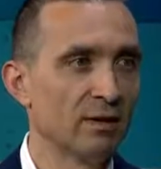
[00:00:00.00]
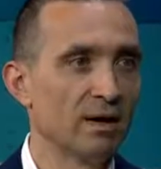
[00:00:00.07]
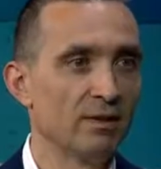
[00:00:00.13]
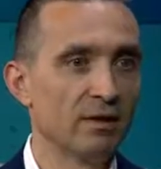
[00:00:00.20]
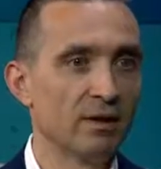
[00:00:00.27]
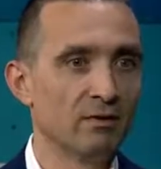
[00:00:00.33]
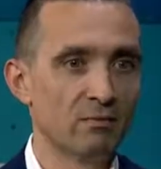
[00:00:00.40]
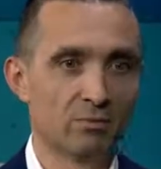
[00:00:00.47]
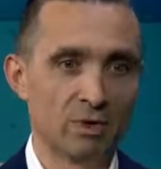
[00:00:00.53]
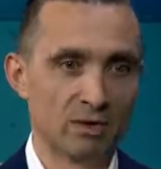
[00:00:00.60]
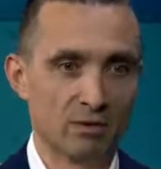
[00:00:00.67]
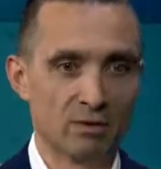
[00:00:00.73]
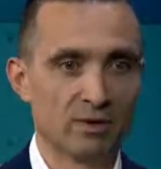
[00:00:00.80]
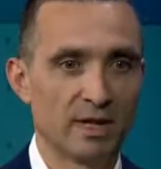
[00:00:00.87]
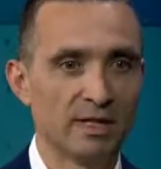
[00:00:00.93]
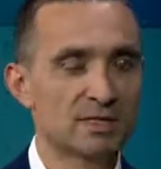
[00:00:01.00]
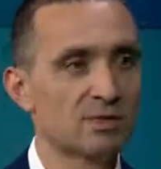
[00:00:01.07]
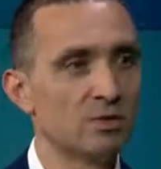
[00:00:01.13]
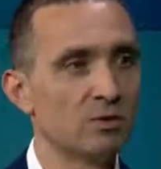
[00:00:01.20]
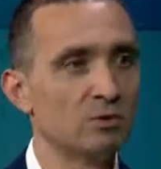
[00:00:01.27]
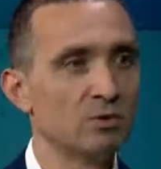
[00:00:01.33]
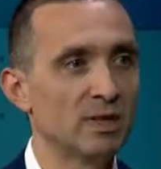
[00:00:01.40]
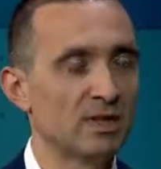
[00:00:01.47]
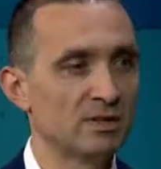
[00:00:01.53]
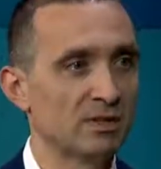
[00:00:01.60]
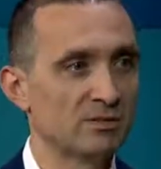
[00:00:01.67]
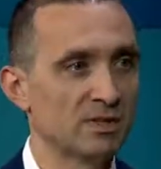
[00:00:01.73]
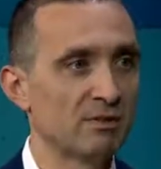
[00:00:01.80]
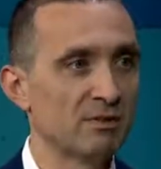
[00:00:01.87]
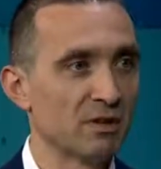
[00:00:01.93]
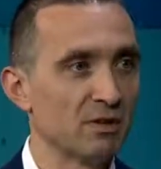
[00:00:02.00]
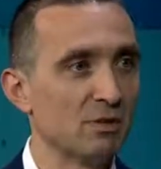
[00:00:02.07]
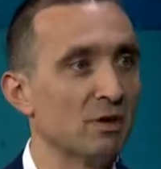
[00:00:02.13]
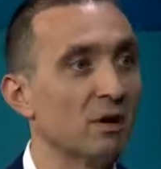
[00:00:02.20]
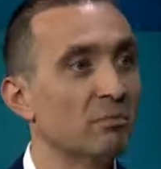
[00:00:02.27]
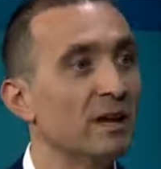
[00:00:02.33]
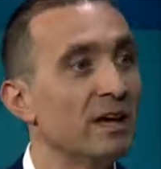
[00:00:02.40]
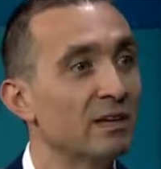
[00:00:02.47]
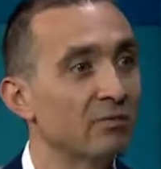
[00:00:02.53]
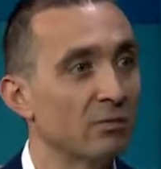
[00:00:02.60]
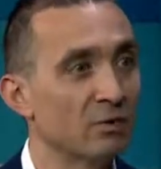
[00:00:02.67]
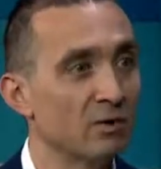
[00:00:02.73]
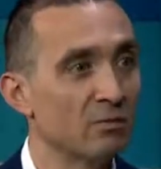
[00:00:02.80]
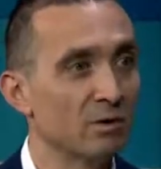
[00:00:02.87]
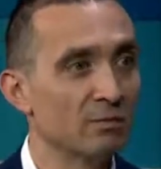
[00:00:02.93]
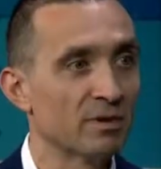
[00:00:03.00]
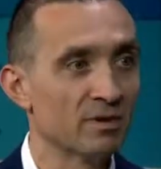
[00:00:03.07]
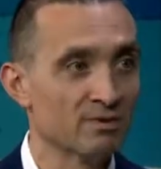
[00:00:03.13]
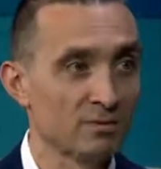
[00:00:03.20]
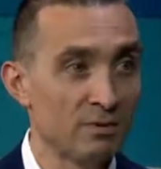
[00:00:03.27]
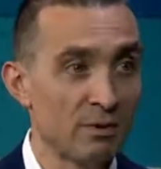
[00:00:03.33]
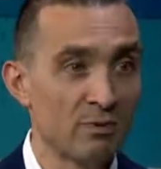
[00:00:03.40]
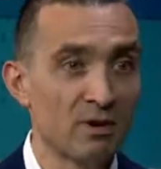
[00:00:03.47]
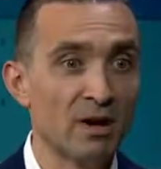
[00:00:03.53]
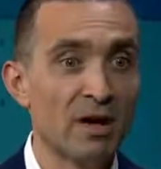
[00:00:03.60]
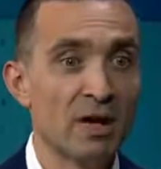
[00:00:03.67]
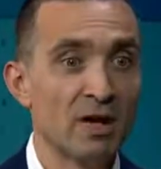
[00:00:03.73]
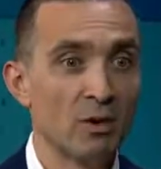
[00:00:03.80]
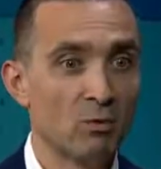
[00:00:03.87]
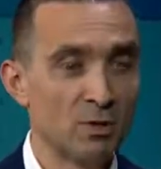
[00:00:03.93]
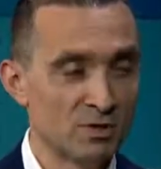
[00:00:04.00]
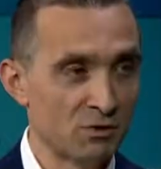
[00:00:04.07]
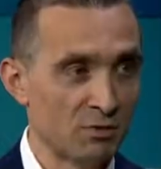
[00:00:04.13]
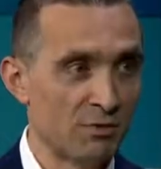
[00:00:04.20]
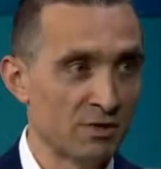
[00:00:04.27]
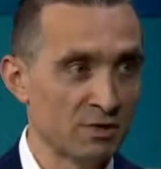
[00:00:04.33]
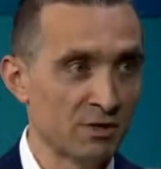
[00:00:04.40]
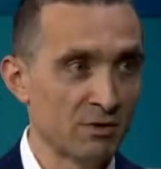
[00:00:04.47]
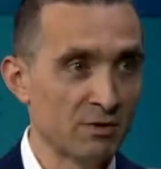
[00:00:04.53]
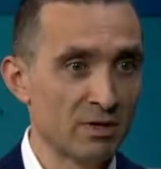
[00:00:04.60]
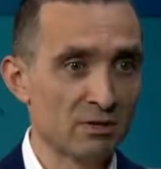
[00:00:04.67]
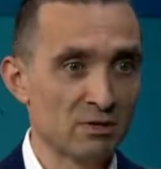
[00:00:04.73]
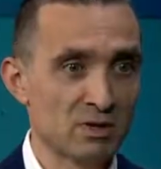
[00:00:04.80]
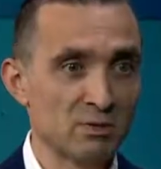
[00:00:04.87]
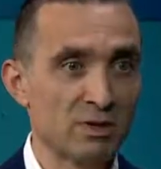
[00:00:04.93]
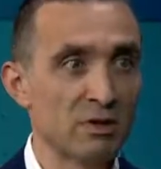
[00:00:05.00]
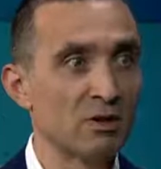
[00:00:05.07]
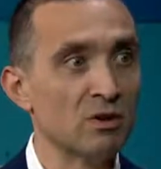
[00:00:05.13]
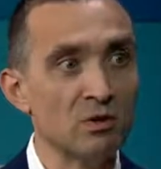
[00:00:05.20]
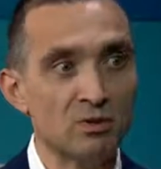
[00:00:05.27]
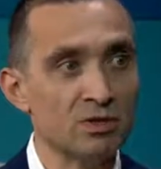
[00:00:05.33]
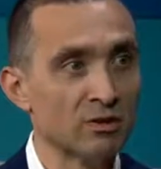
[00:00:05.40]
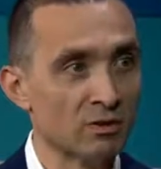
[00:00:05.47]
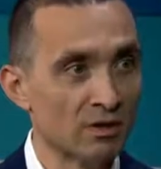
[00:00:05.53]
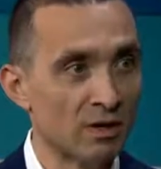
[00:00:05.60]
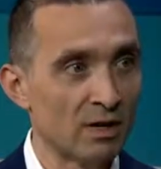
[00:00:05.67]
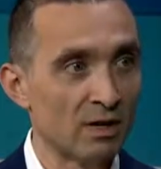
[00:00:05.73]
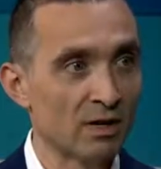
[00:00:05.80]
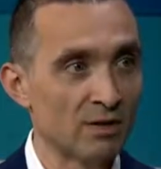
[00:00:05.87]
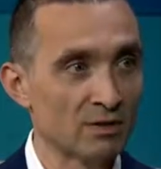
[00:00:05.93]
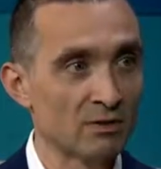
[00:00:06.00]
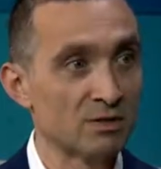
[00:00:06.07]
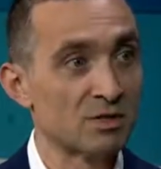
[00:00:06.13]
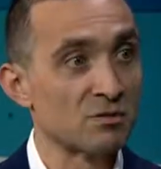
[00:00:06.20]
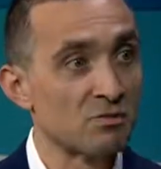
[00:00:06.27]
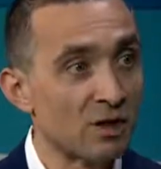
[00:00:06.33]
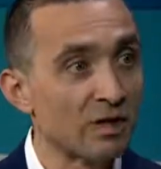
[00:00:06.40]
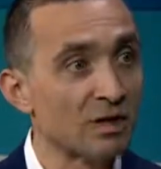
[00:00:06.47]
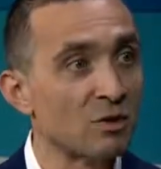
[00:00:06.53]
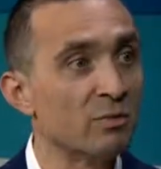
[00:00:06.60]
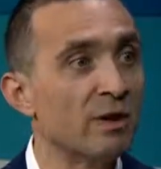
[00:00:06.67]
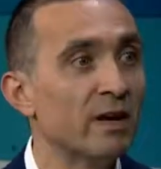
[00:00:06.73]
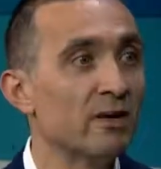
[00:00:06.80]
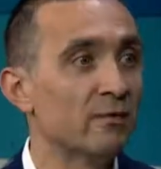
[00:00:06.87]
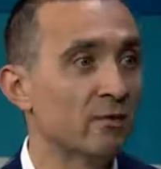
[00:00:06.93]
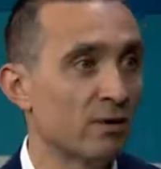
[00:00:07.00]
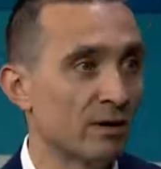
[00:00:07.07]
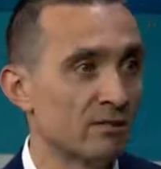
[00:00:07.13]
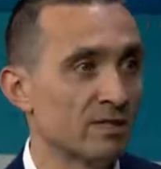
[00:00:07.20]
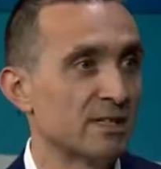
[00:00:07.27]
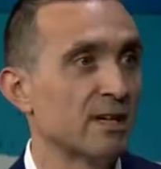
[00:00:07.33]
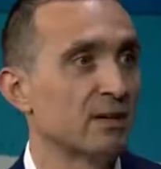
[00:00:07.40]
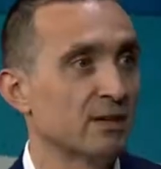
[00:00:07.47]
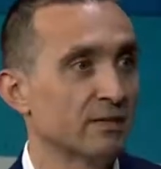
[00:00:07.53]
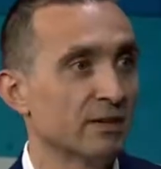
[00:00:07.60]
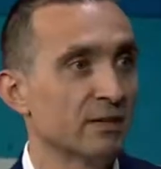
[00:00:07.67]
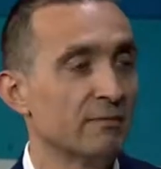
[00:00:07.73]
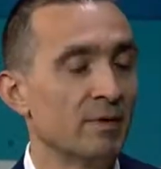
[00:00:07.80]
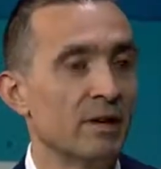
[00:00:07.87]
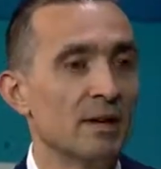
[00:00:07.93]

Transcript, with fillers: And then, but that's two days out of seven that you're not paying for anymore, because remember, once you've provisioned that resource, whether you're using it or not, as long as it's running, you're paying for every second of it.